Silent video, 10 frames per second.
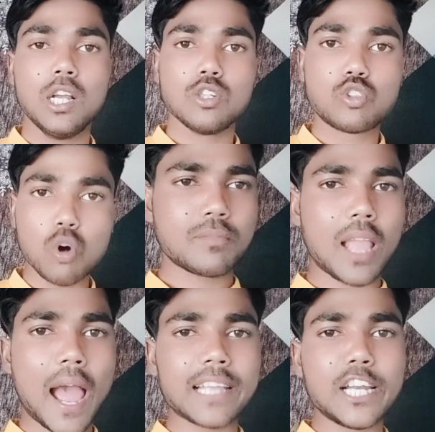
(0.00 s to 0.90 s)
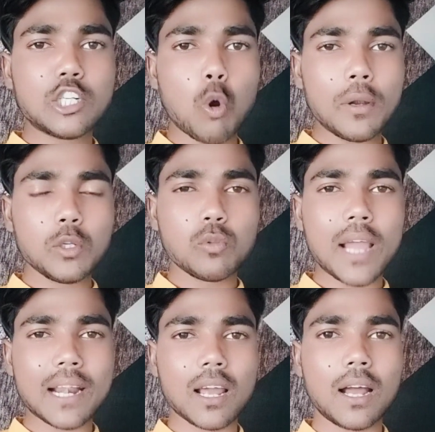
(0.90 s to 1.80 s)
So, as I told you
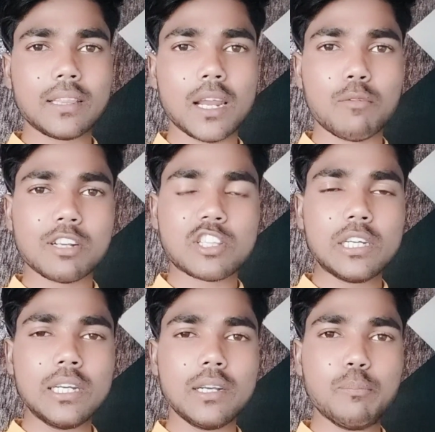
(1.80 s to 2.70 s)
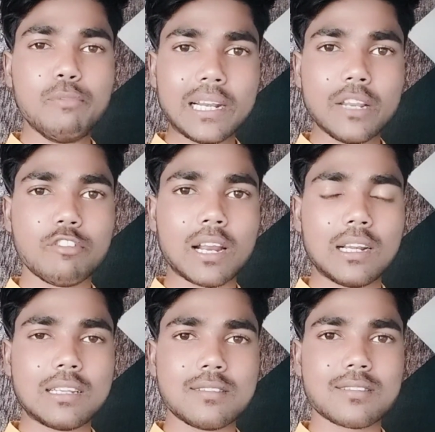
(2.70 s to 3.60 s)
that there were three big
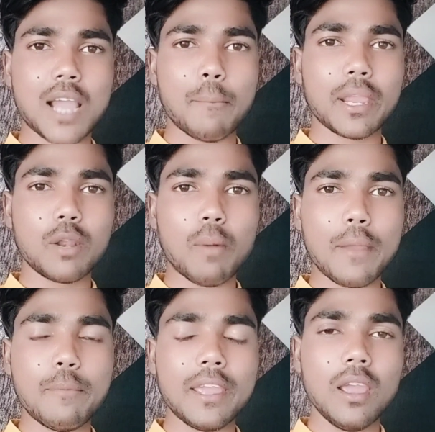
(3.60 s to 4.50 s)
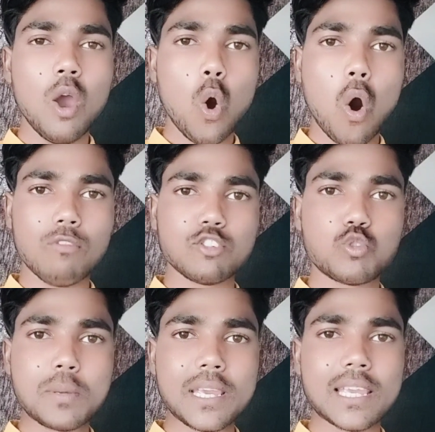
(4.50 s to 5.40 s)
difficulties coming in my way of
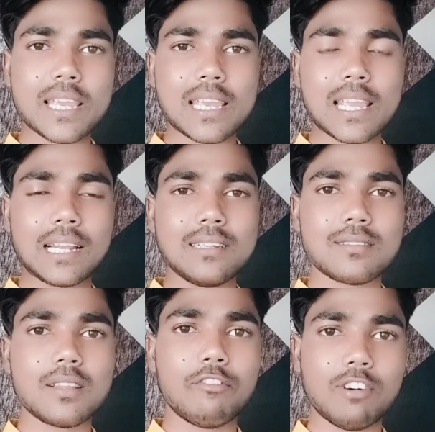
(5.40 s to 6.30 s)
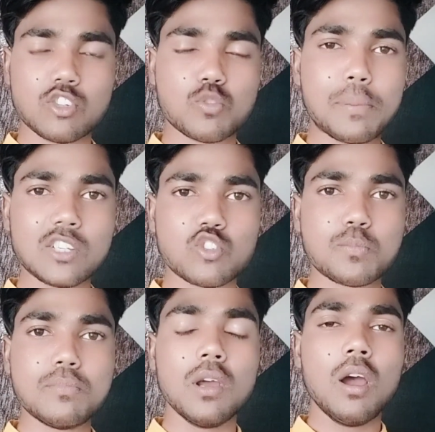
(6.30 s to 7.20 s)
speaking English. The first biggest
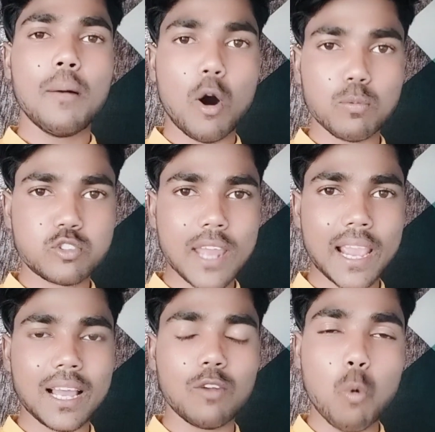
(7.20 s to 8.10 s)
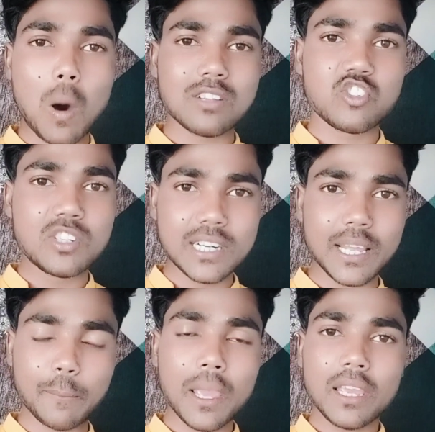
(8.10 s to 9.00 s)
obstacle was
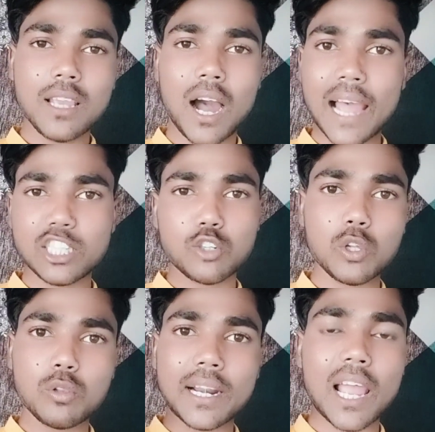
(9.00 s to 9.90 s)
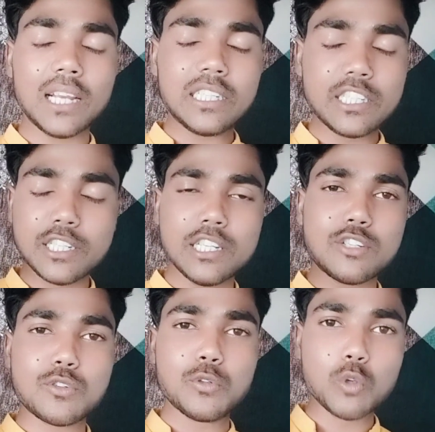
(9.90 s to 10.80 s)
reading. Yeah, as I told you that I
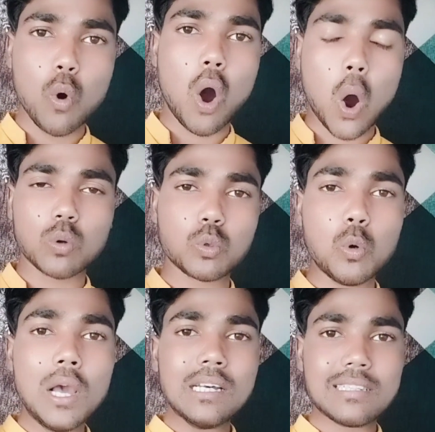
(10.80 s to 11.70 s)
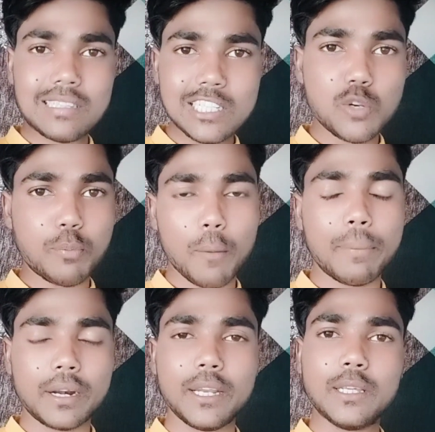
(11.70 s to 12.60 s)
didn't know how to read
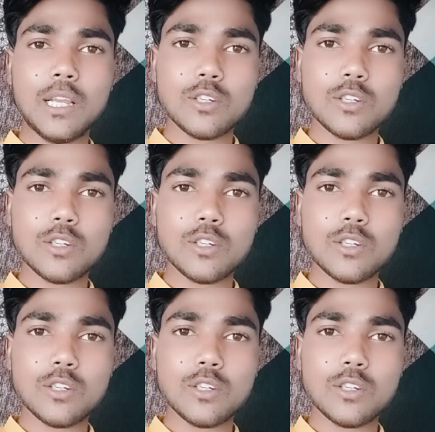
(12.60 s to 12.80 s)
properly.